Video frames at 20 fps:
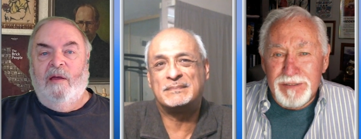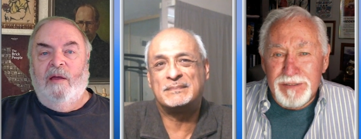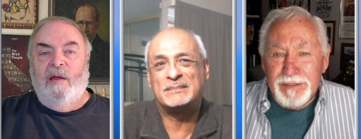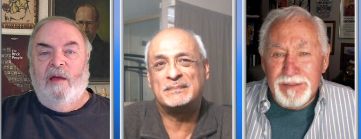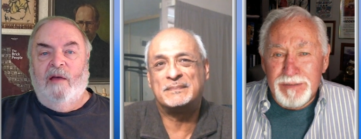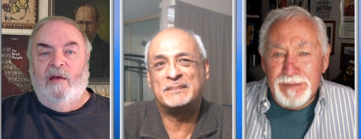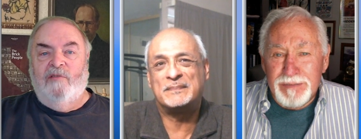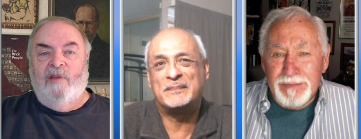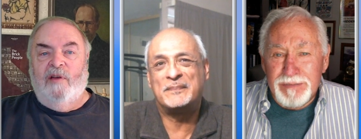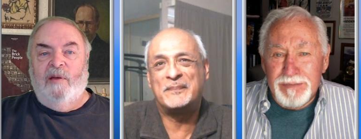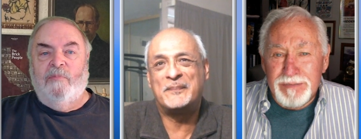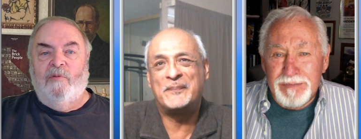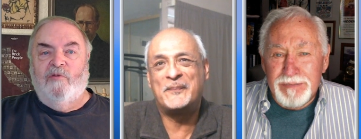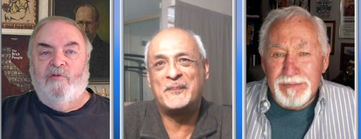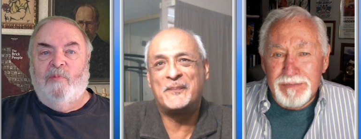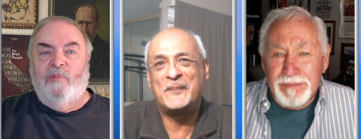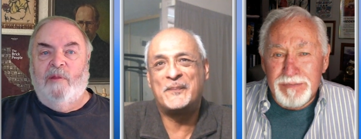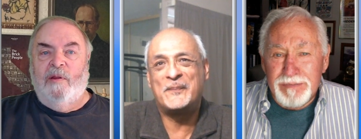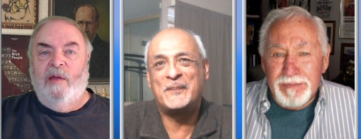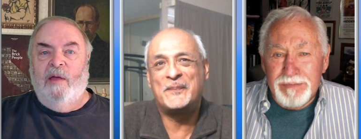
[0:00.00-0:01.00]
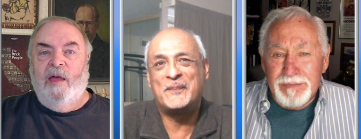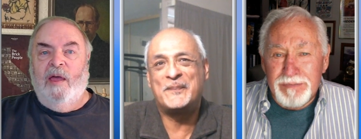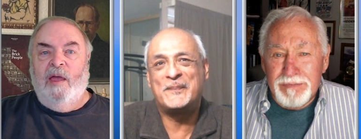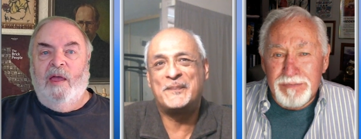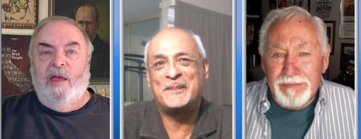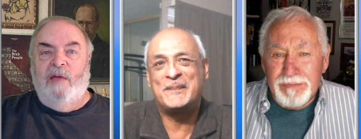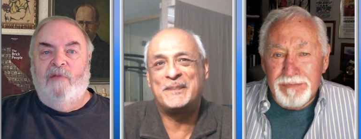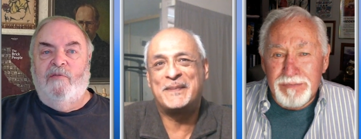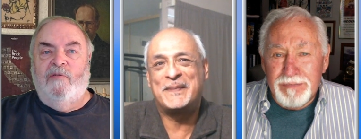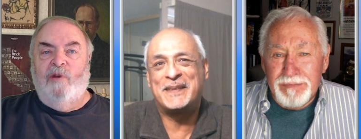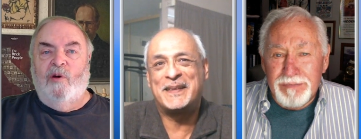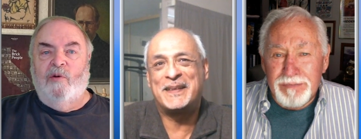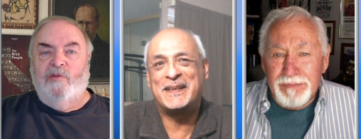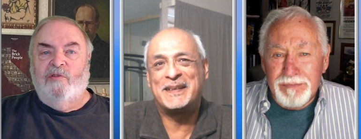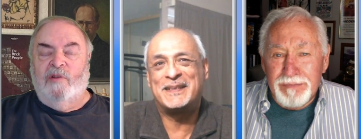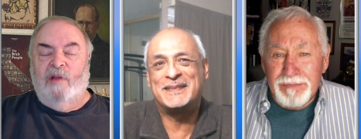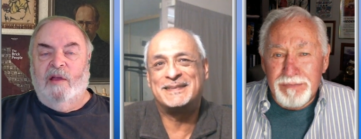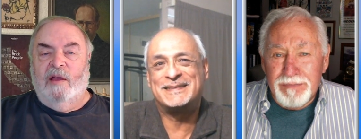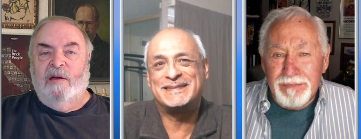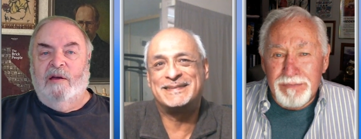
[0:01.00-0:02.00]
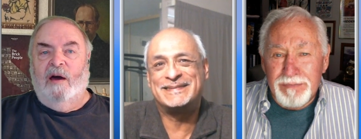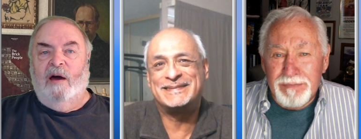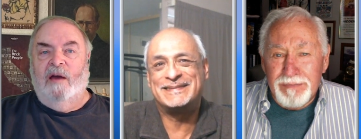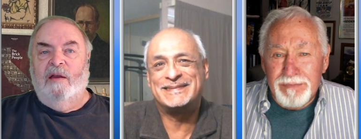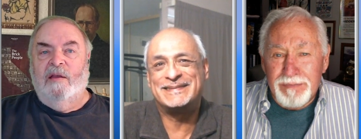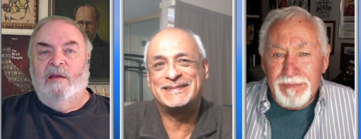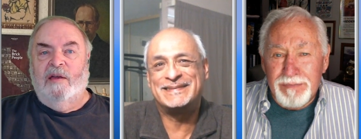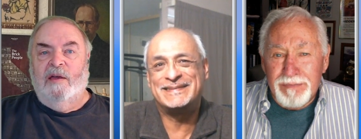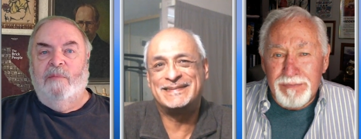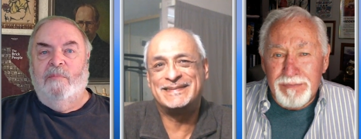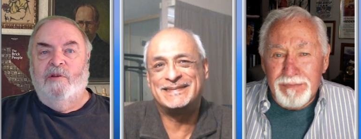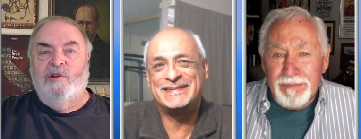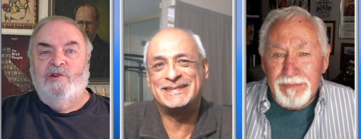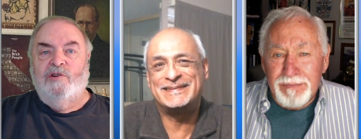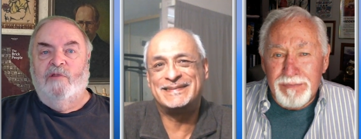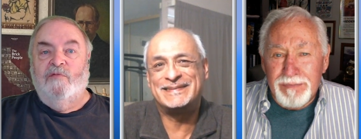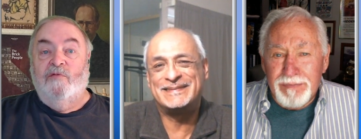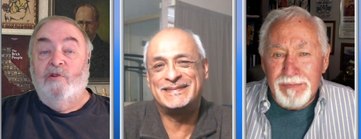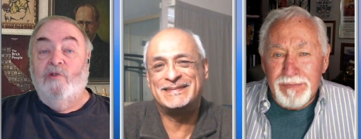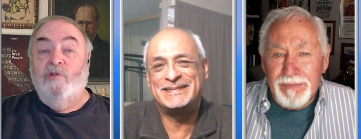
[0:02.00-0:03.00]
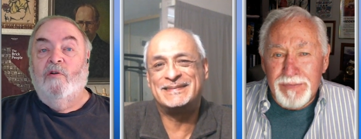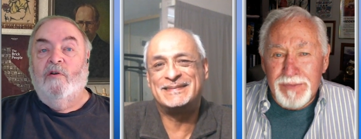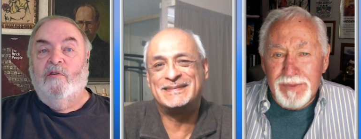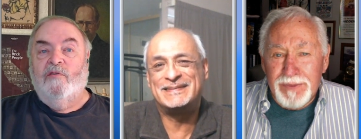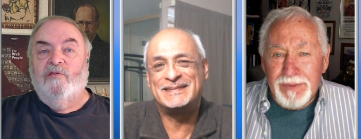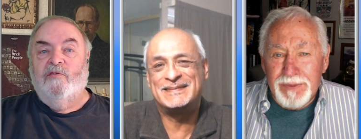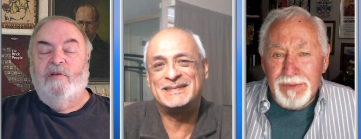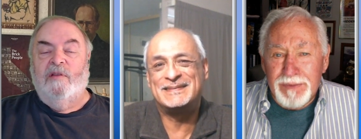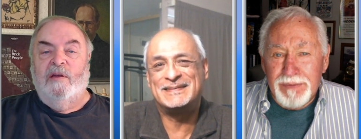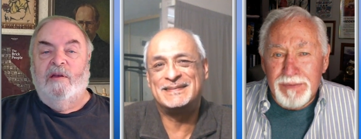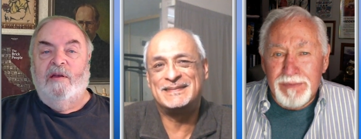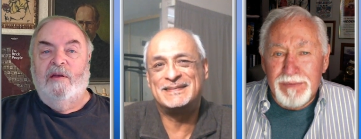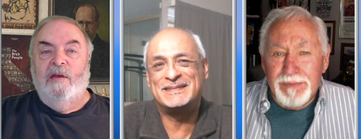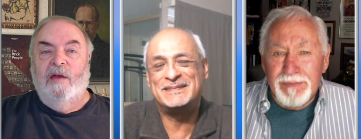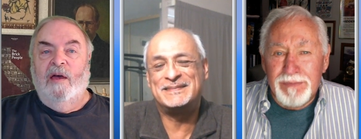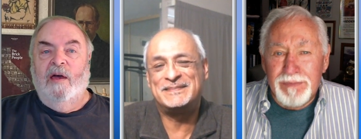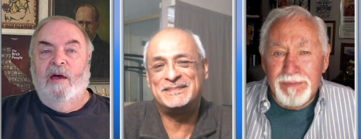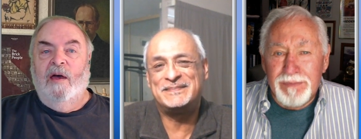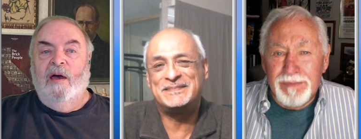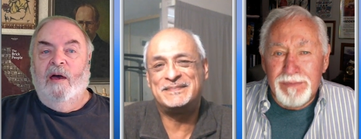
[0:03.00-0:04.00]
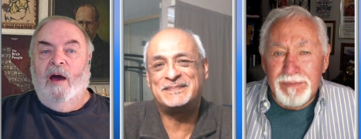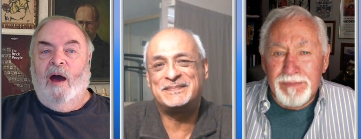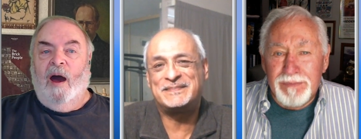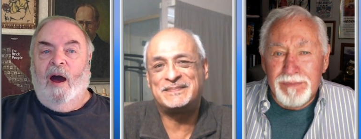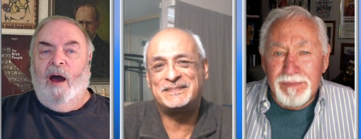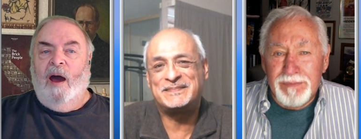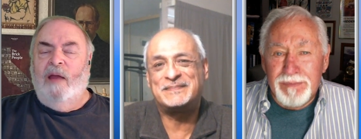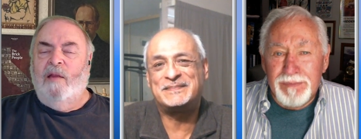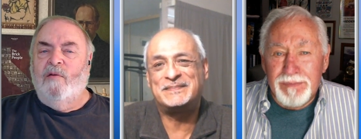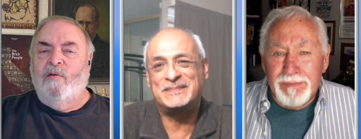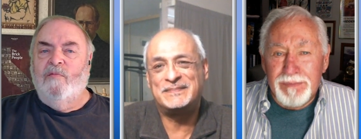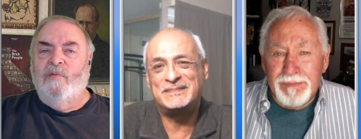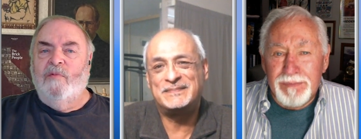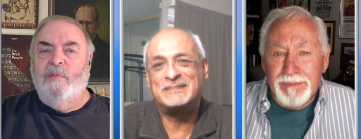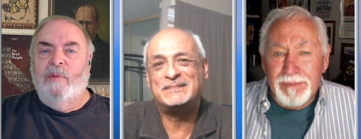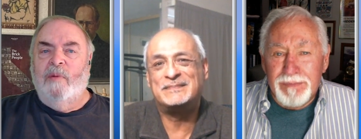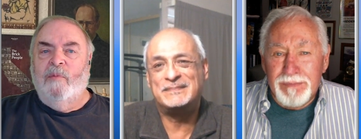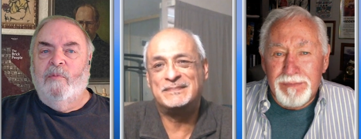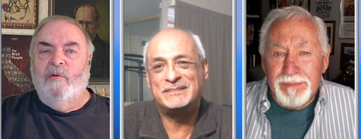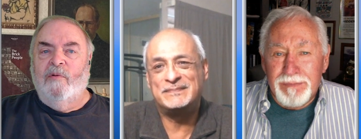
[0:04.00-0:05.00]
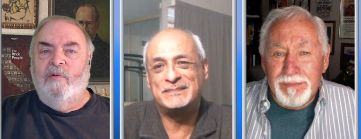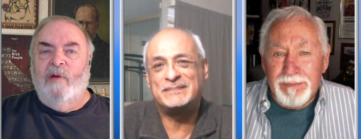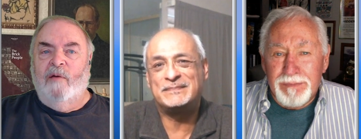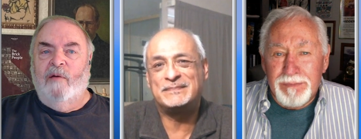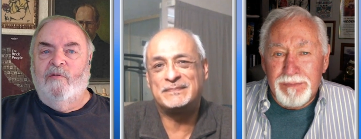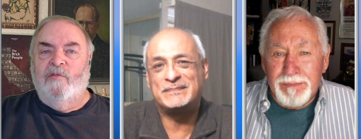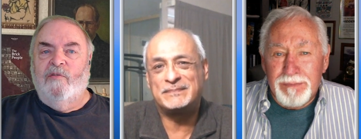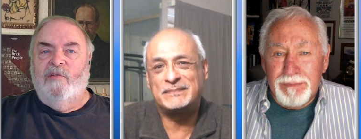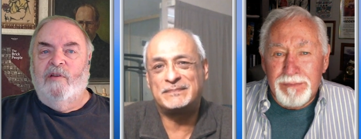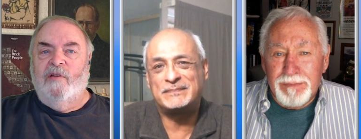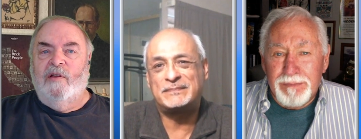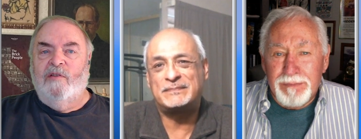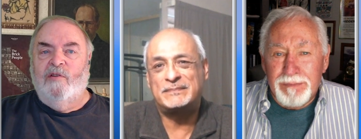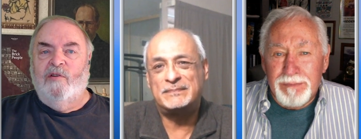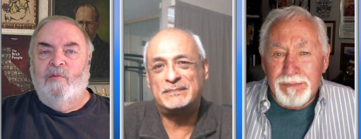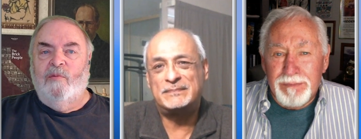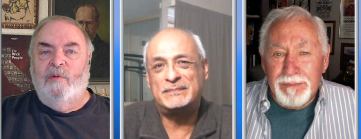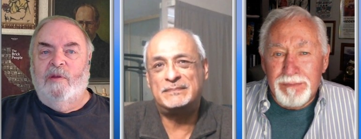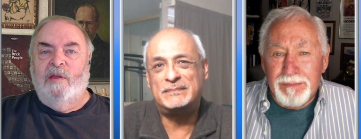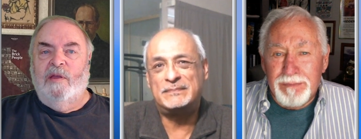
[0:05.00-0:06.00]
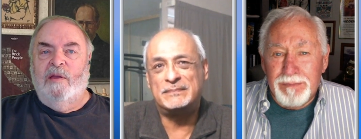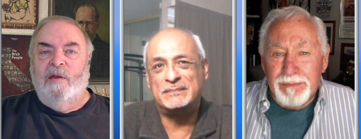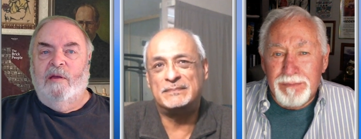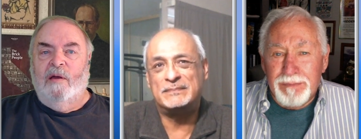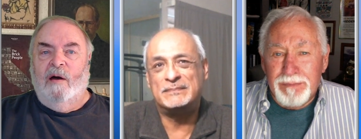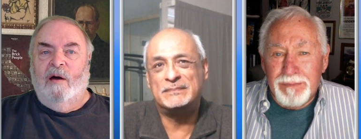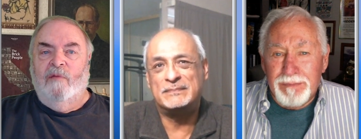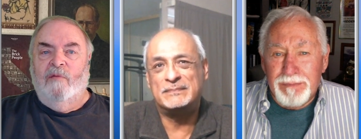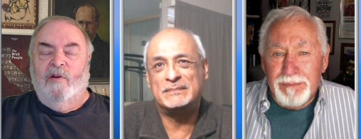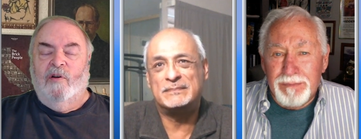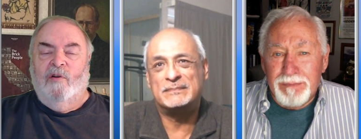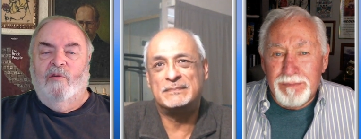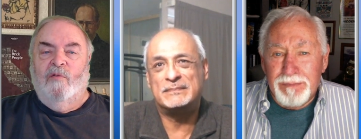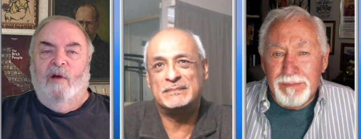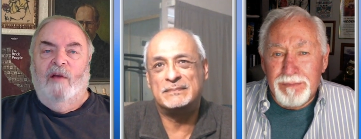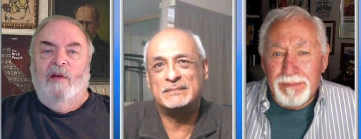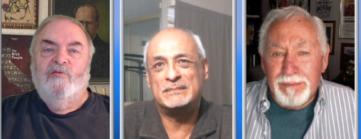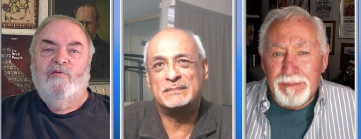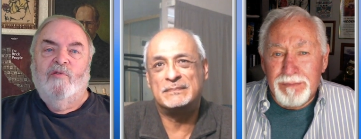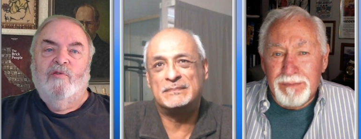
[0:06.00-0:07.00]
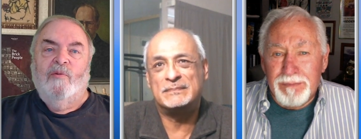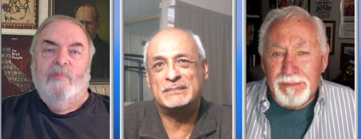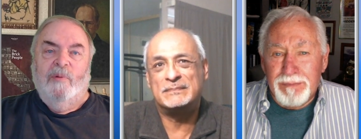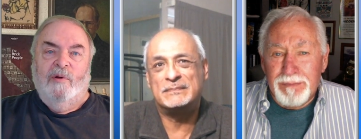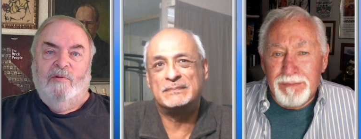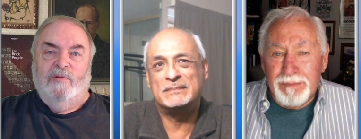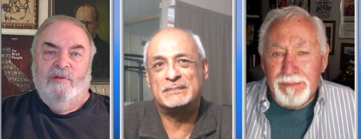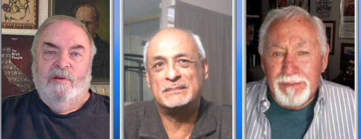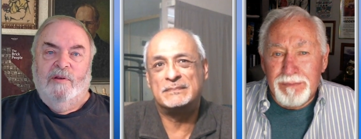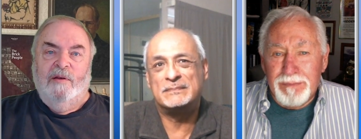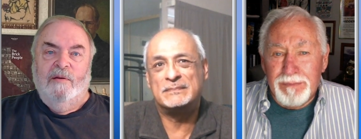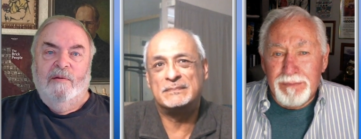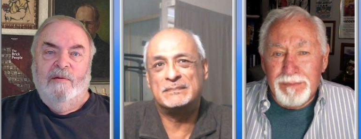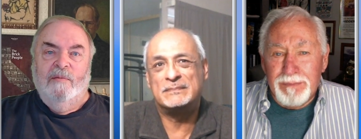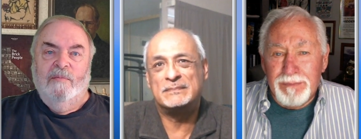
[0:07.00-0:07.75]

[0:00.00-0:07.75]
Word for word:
Speaker 1: examples, but even though it's an iconic image of New York City, I don't remember ever seeing too many of the Chrysler Building